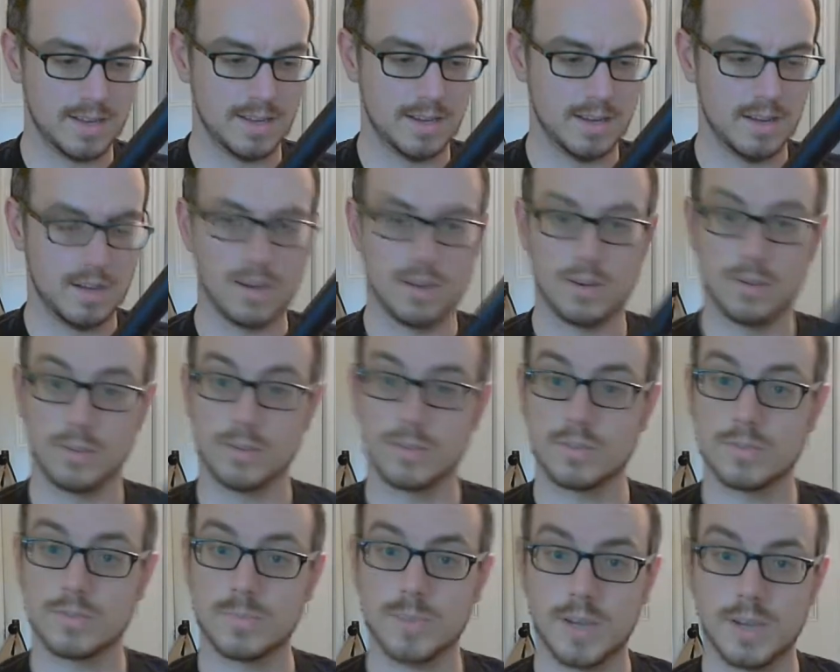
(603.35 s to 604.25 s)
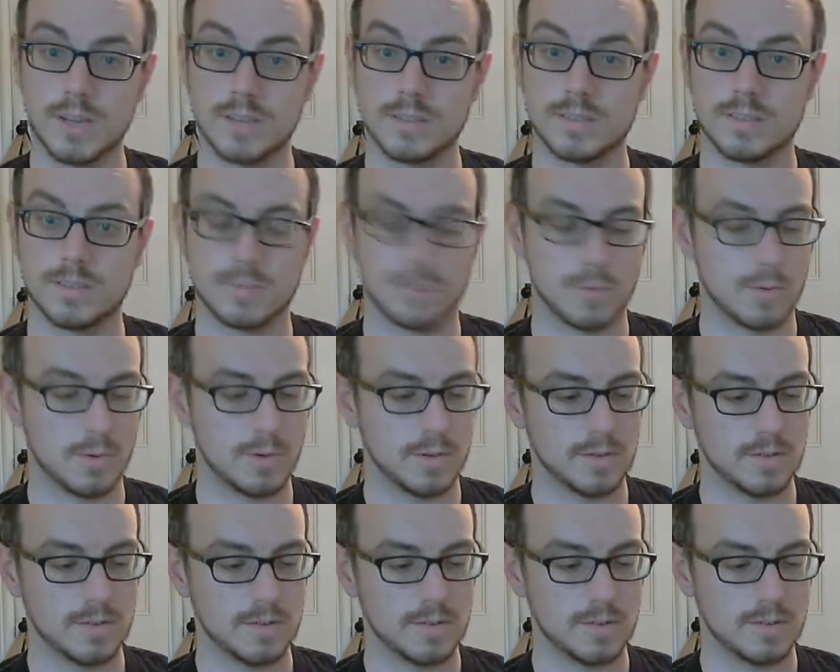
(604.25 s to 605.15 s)
in auto response. I'm going
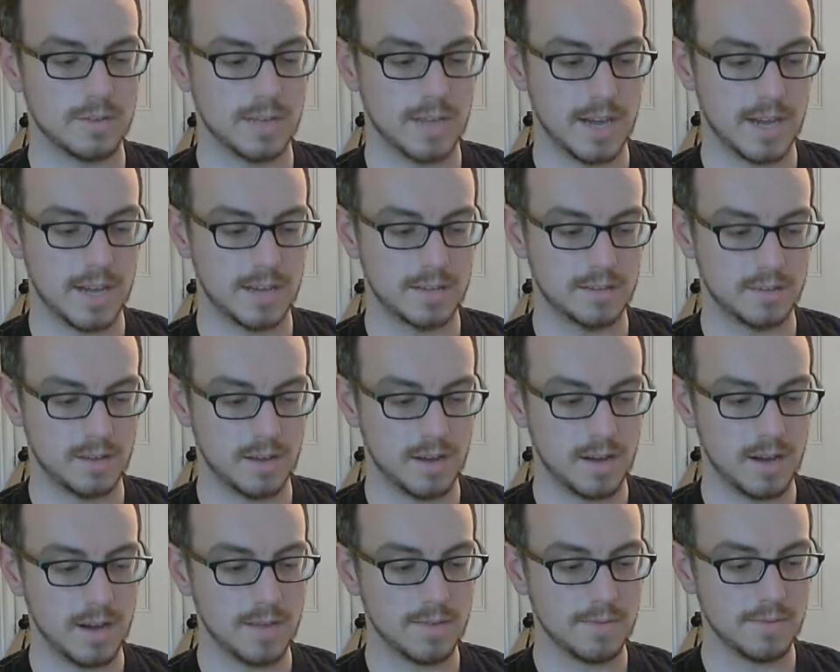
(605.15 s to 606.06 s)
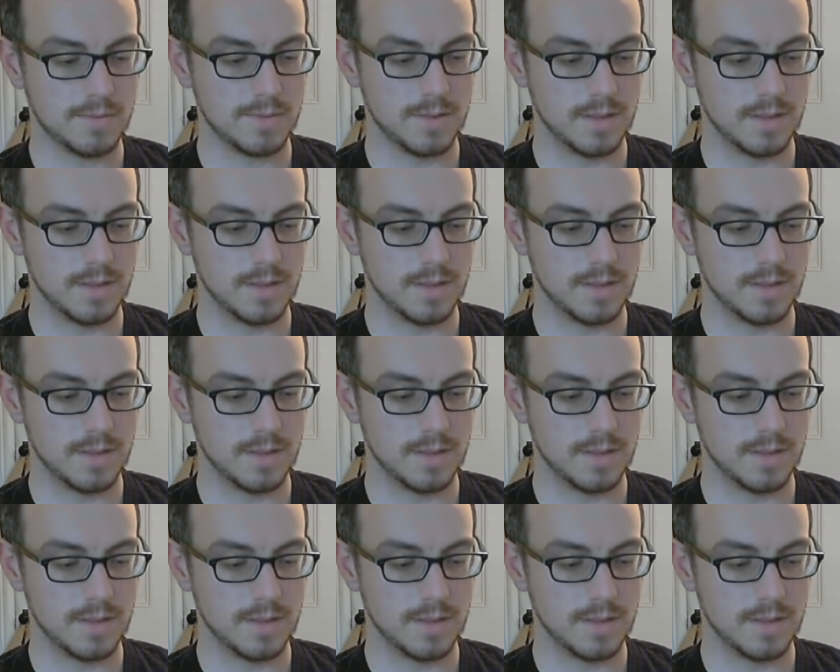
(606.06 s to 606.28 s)
to turn the eyes off.